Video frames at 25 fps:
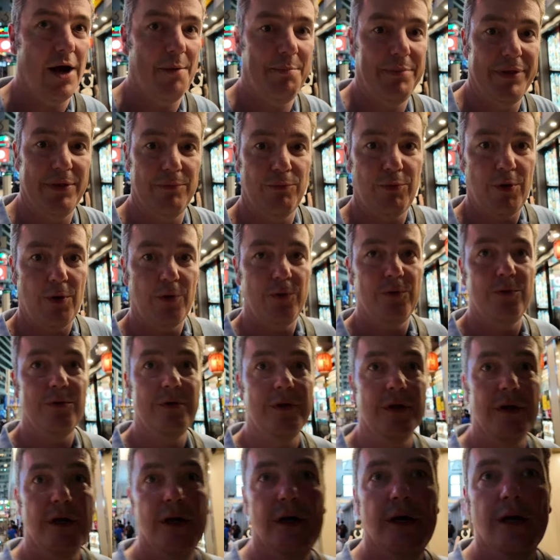up the
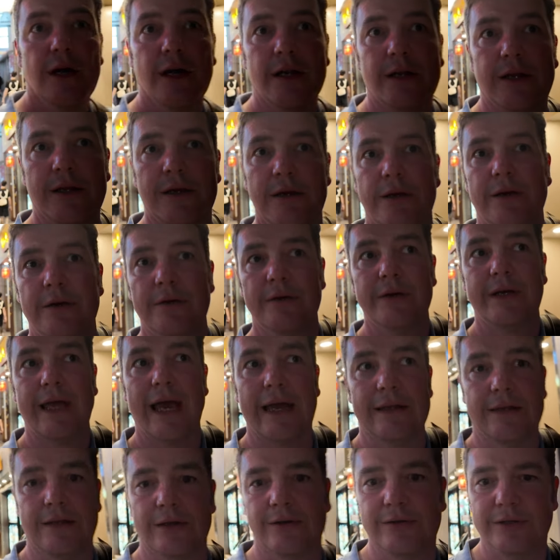road to
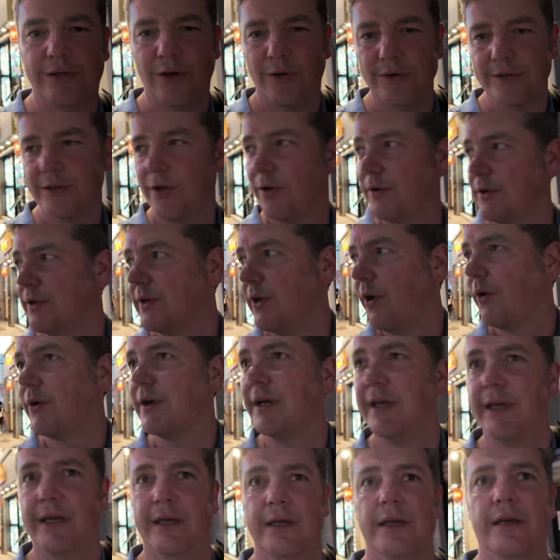get to Don Don
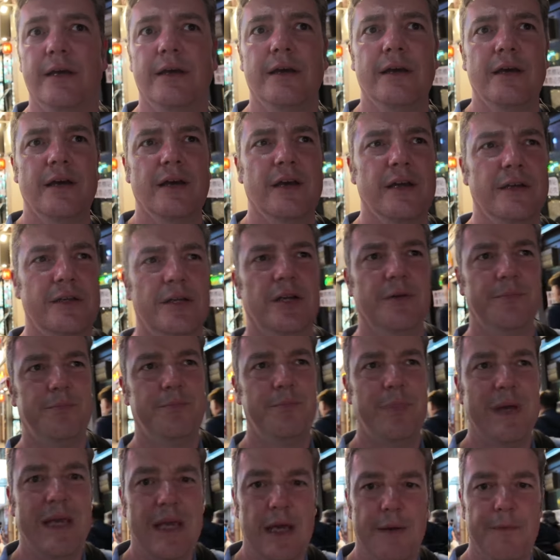Donki.
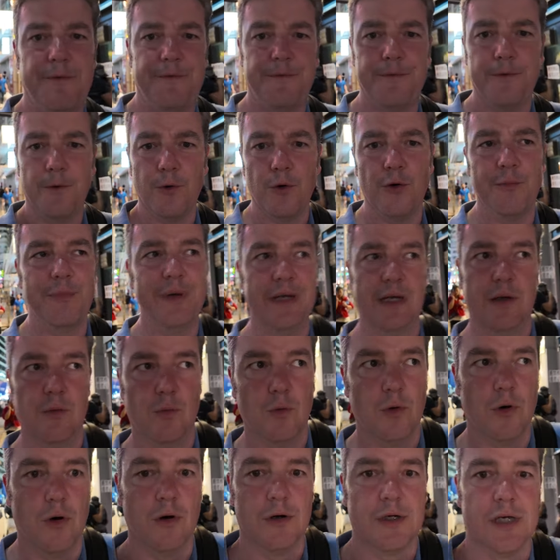Should be a 4-minute
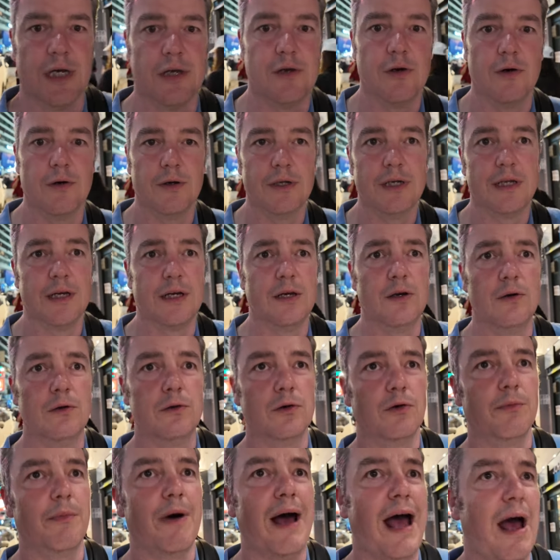walk according to
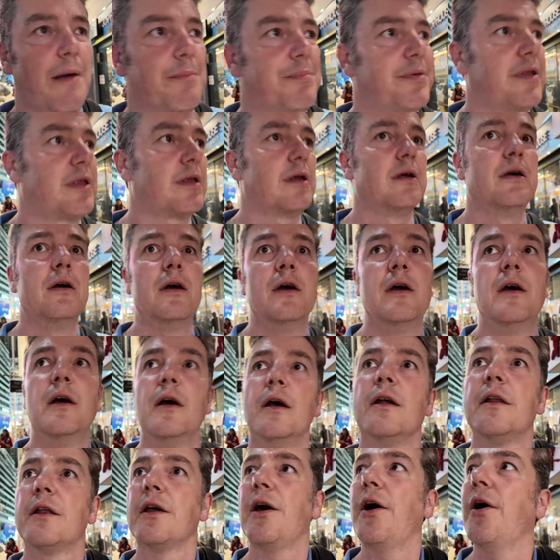Google Maps.
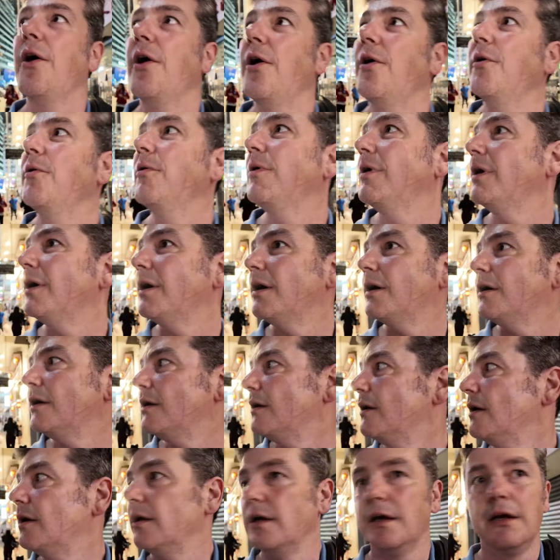So,
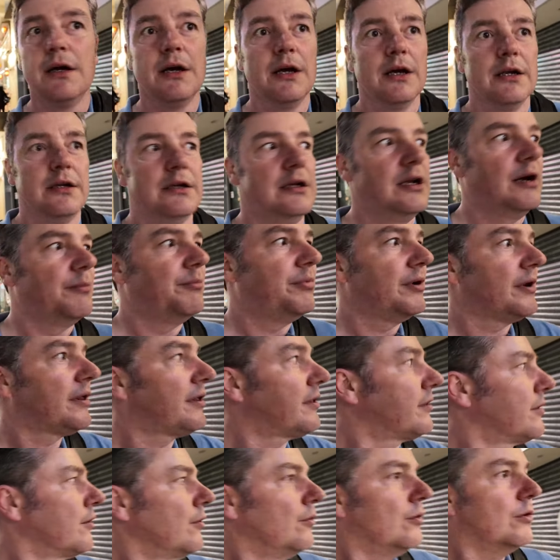number of
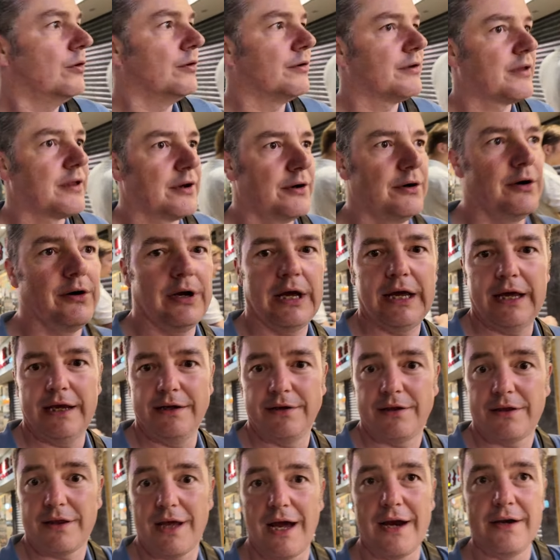stores are on
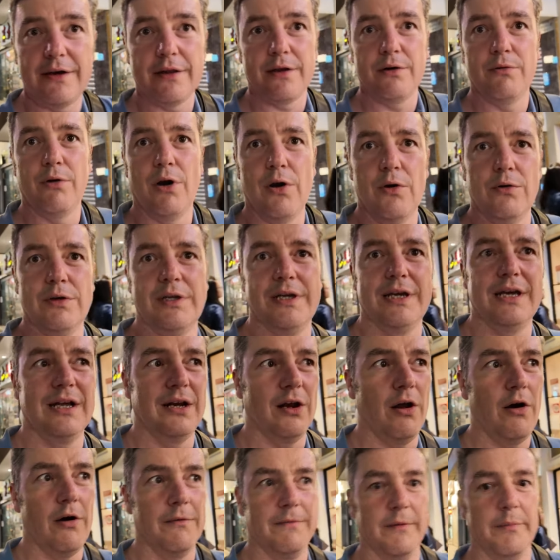each side of the road here. A
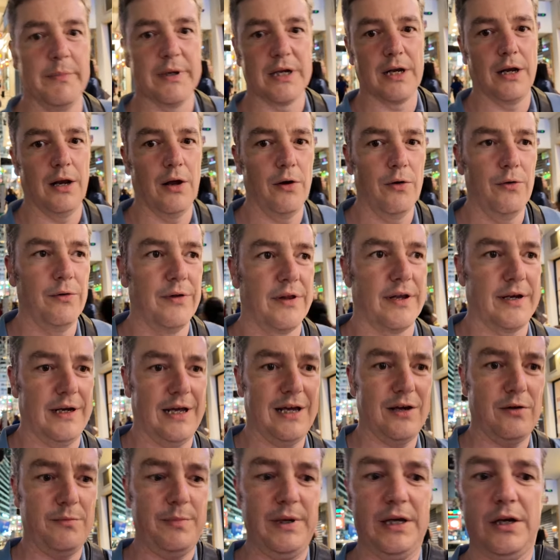lot of them are closed
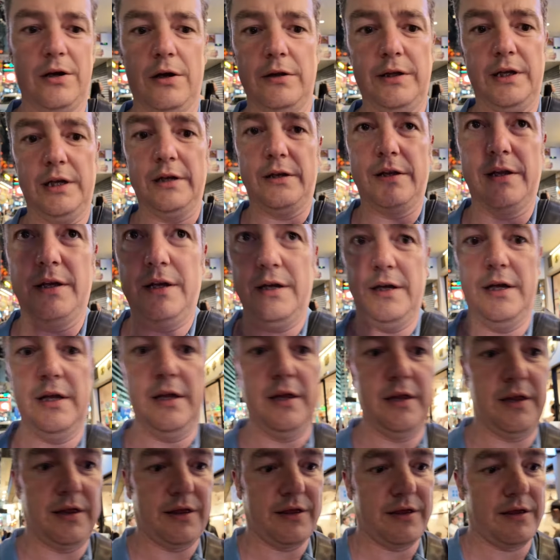now because it
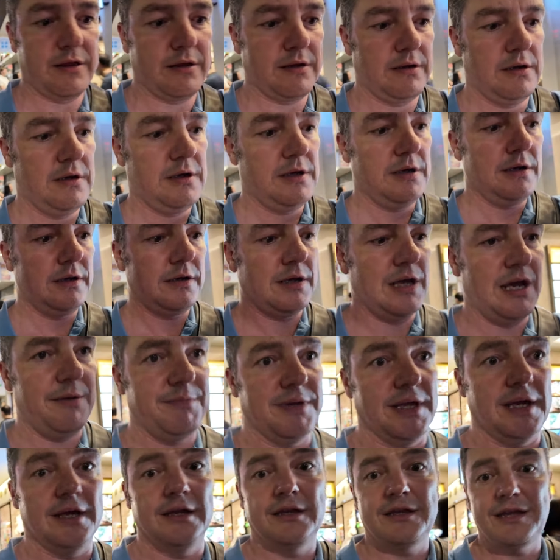is time
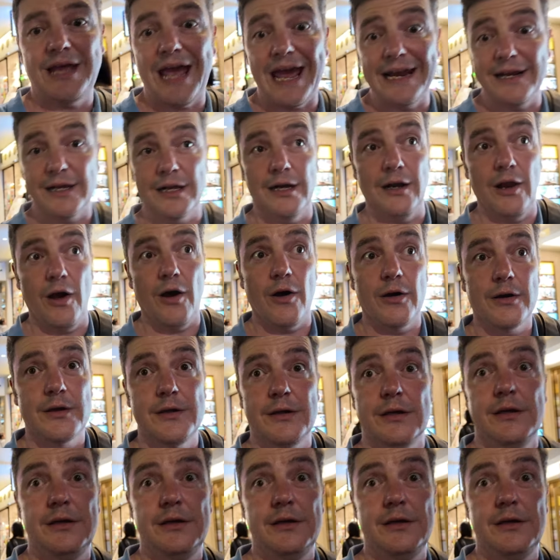for 10 o'clock.